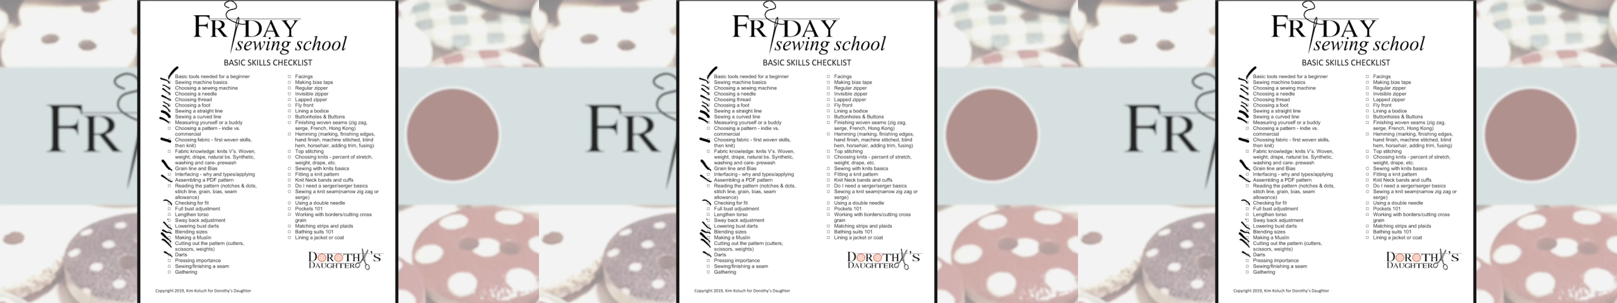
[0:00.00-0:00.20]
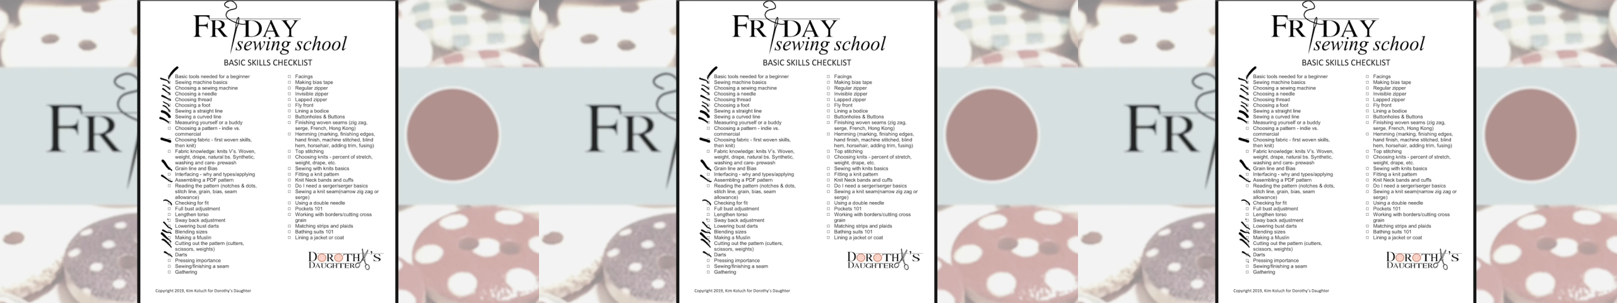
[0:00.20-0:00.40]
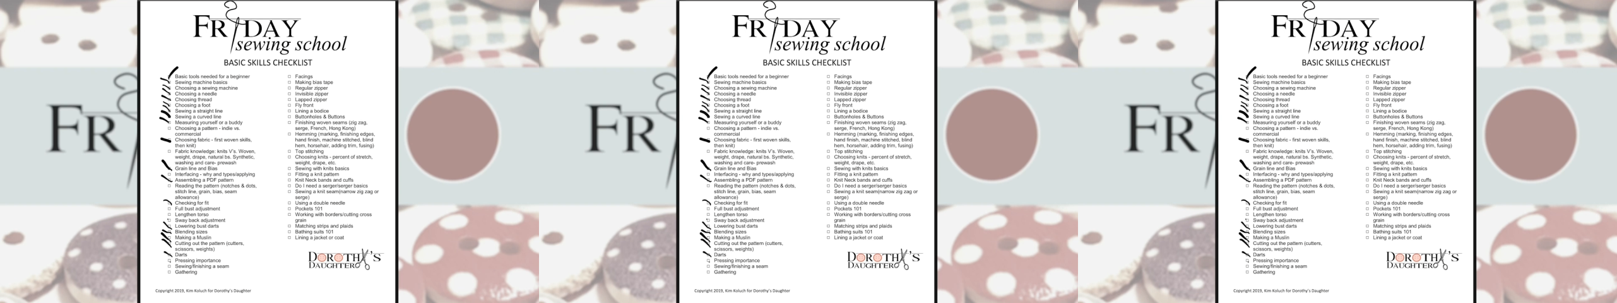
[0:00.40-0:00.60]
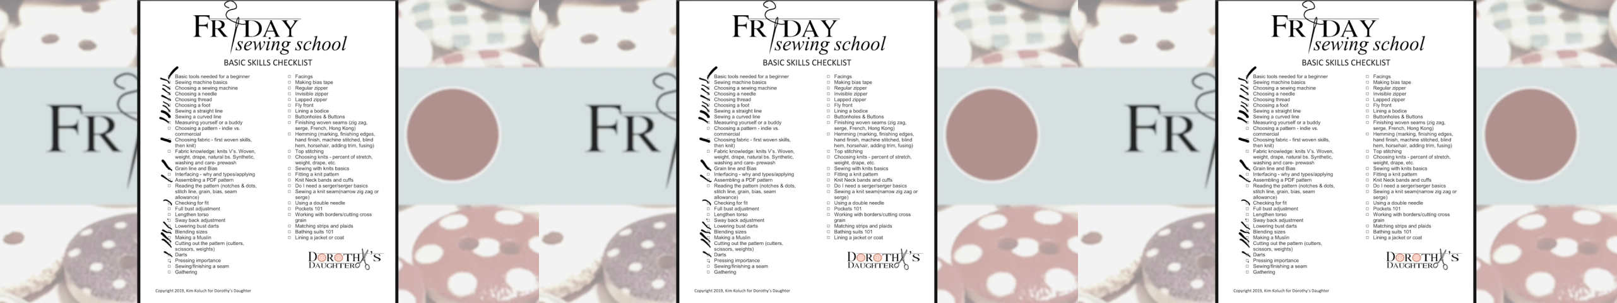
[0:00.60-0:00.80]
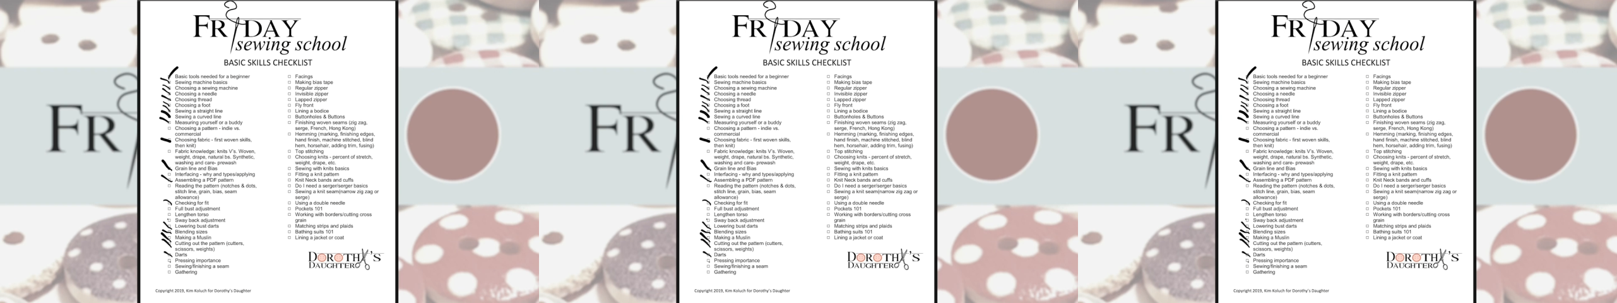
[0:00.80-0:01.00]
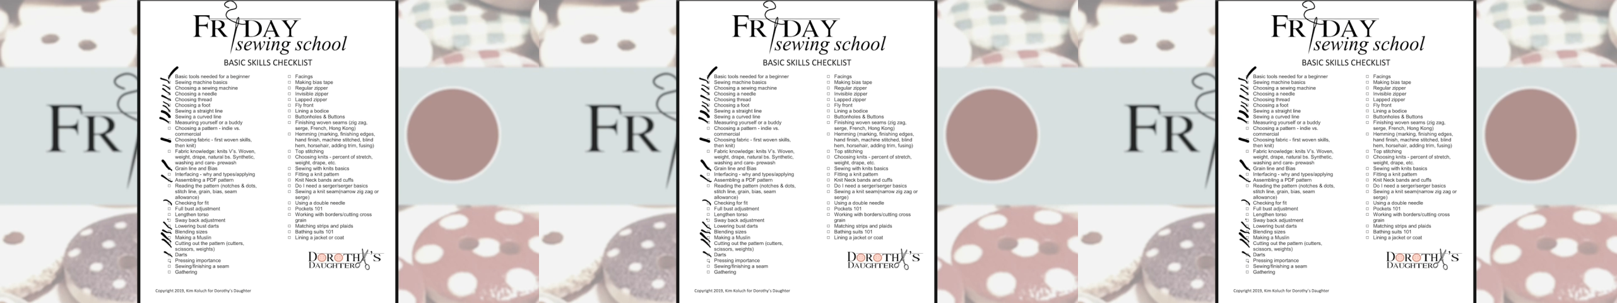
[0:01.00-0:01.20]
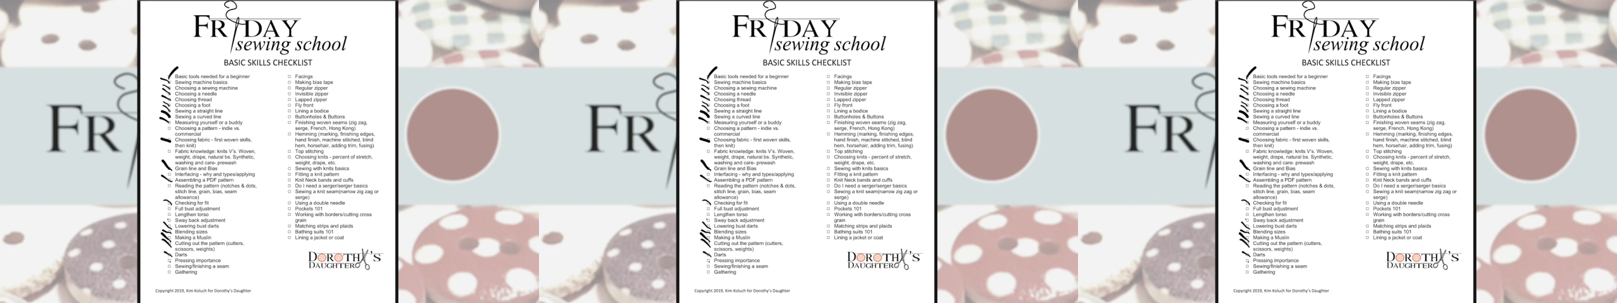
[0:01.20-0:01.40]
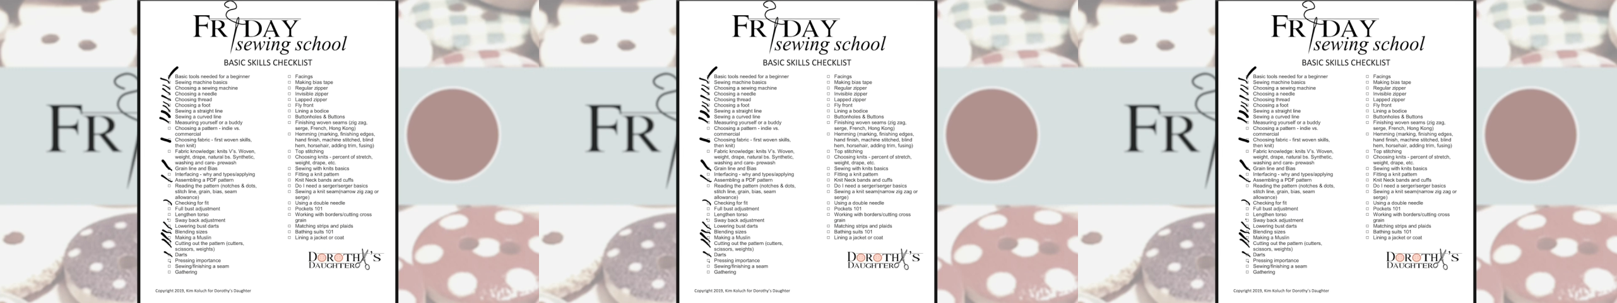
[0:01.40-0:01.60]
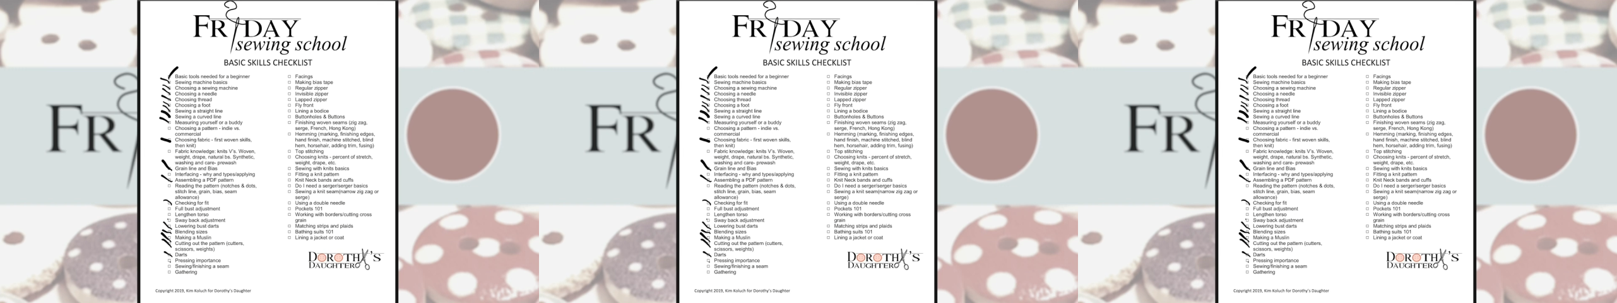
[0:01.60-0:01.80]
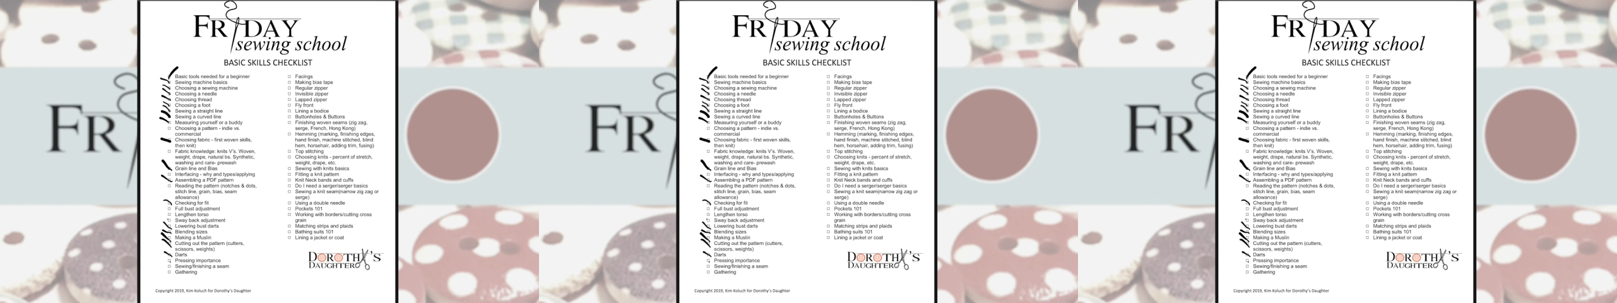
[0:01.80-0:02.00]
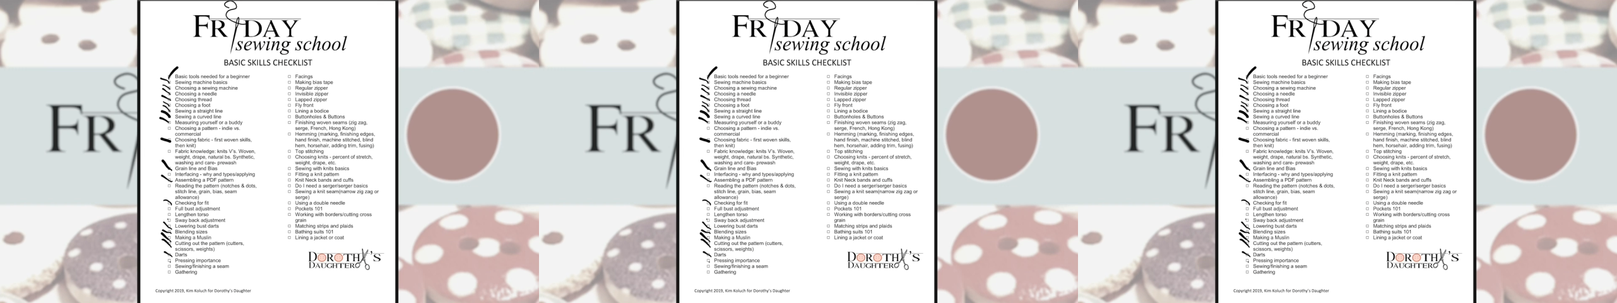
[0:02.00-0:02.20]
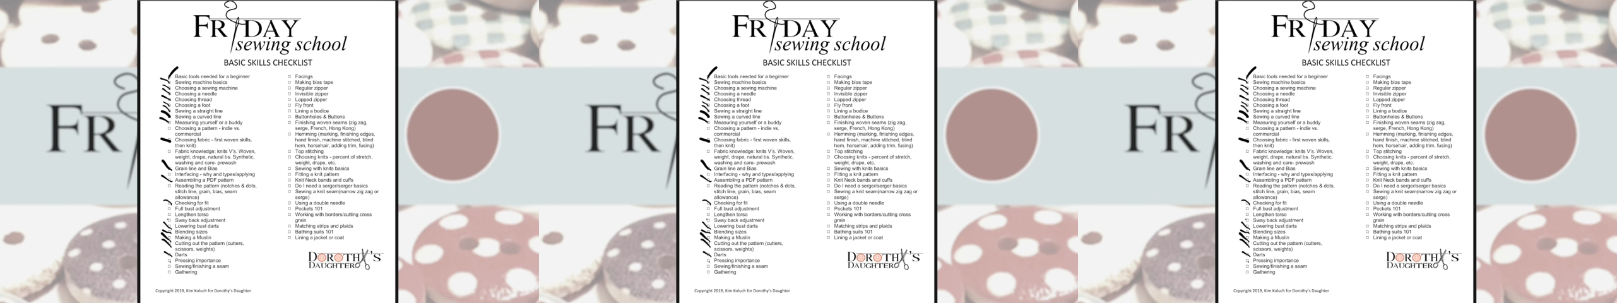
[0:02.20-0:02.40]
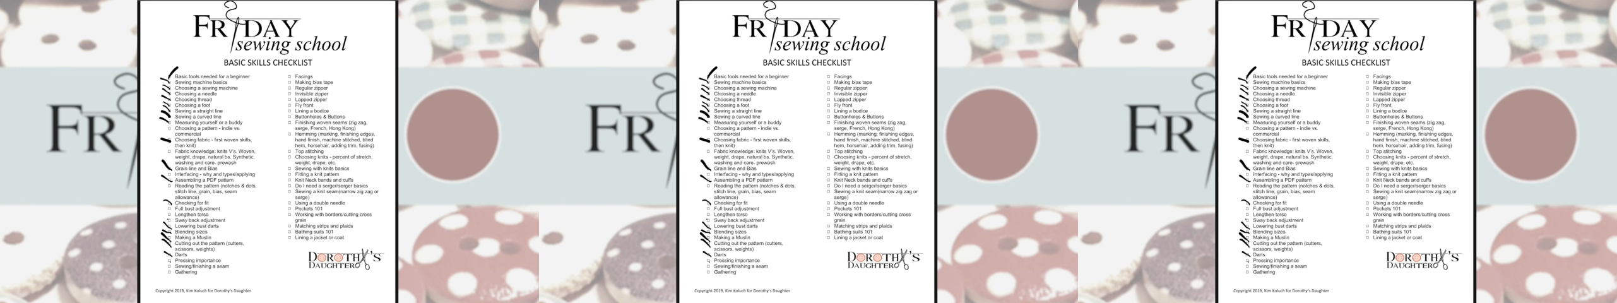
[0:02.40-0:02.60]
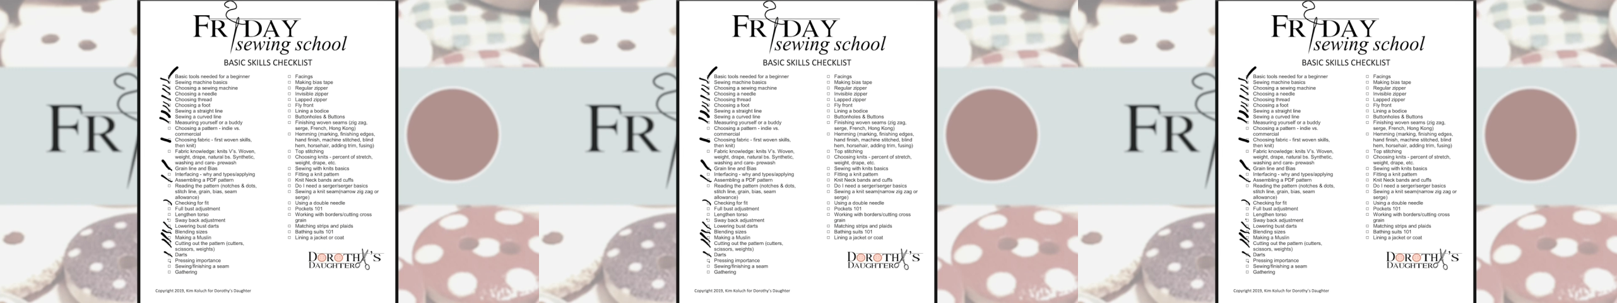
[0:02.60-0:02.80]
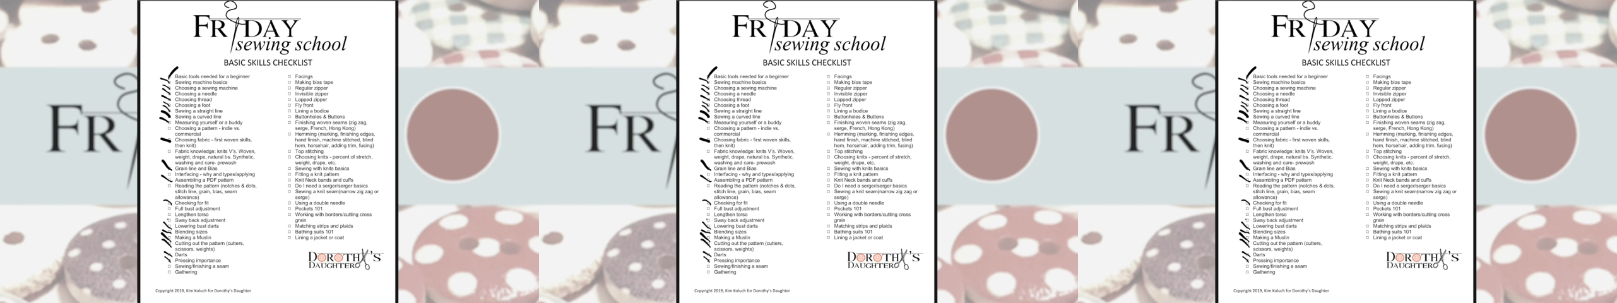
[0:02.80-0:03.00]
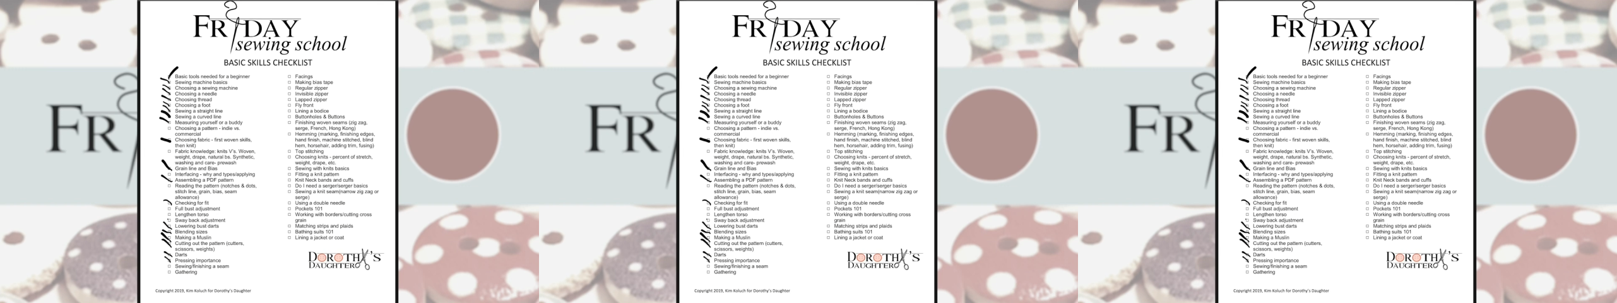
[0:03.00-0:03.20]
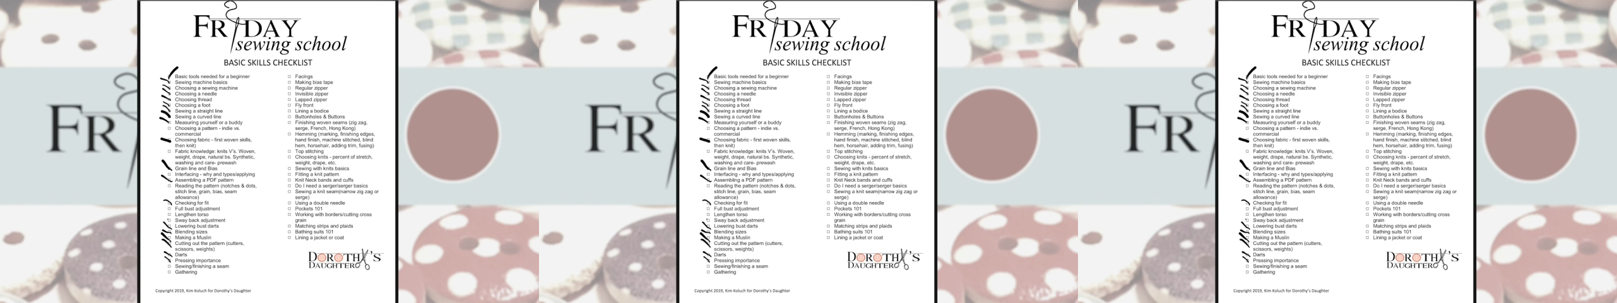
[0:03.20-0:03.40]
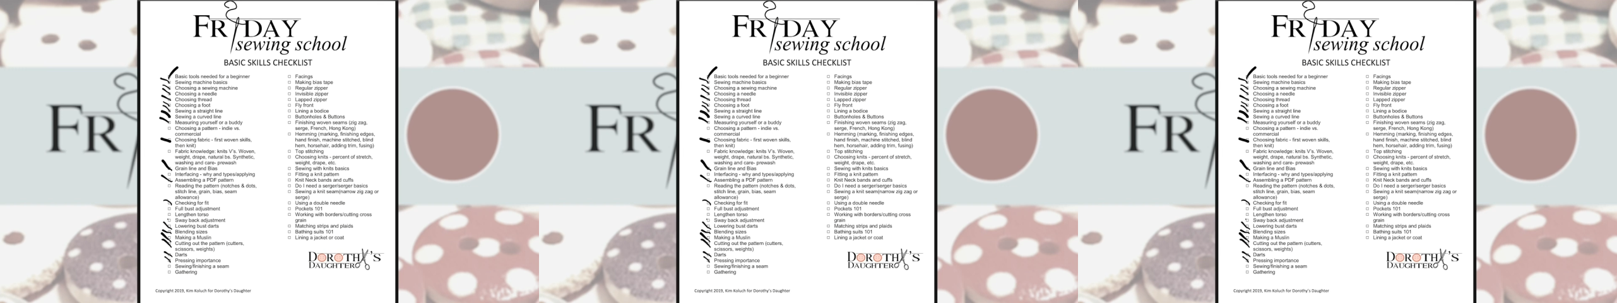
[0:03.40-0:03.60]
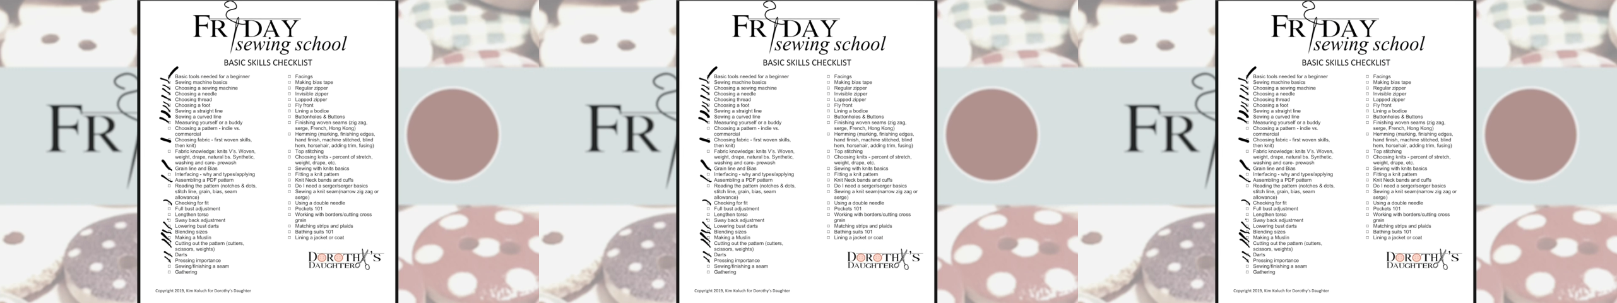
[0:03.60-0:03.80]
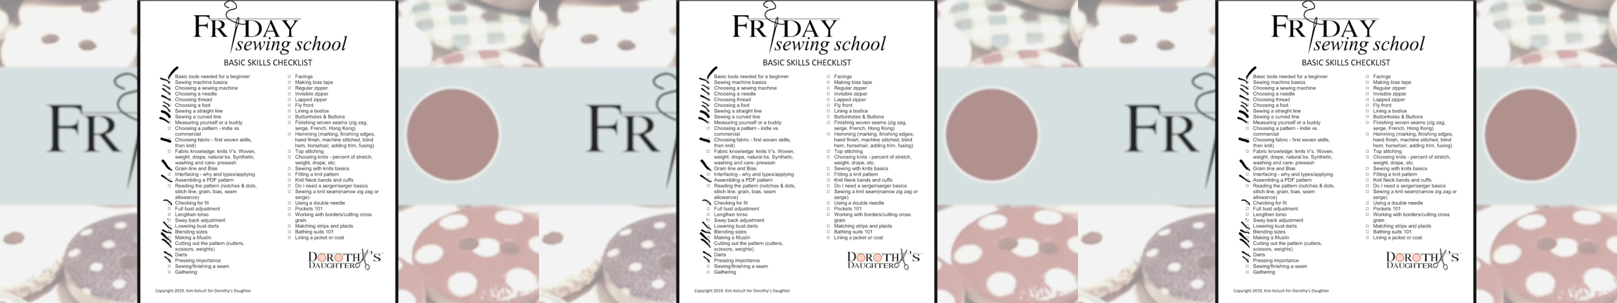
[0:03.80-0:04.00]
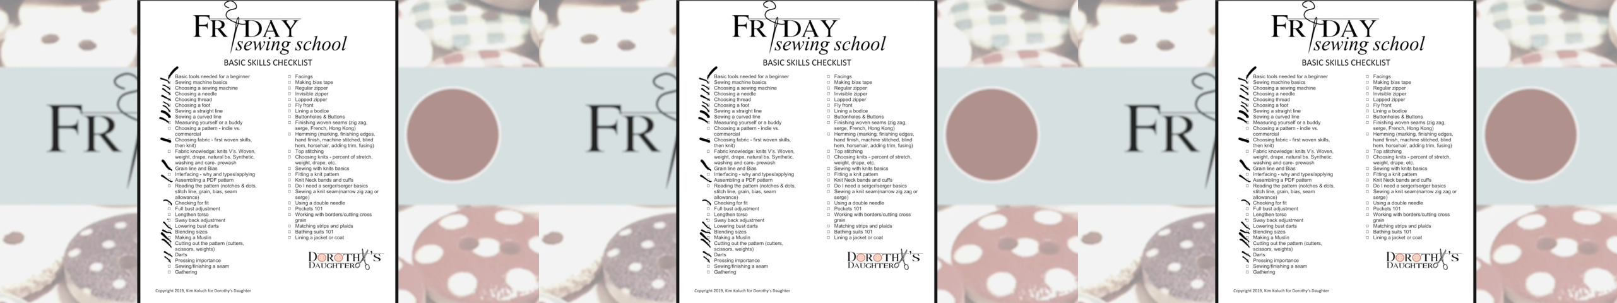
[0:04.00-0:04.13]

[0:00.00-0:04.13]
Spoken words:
No face is visible, so there are no lips to read.